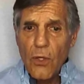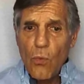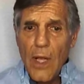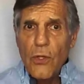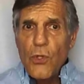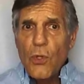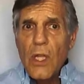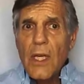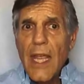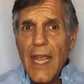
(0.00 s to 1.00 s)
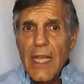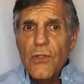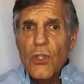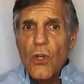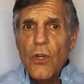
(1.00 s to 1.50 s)
Well, you can
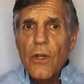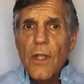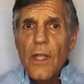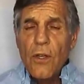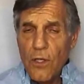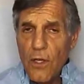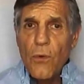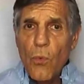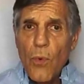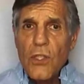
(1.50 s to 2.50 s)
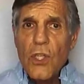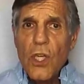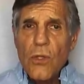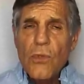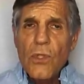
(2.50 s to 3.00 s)
answer, there are different ways to
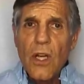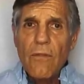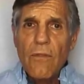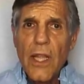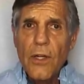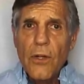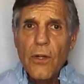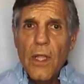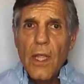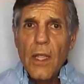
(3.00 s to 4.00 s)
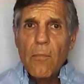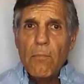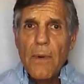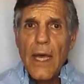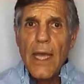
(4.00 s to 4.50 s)
use a cover letter
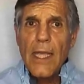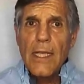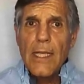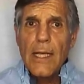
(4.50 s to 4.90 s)
by,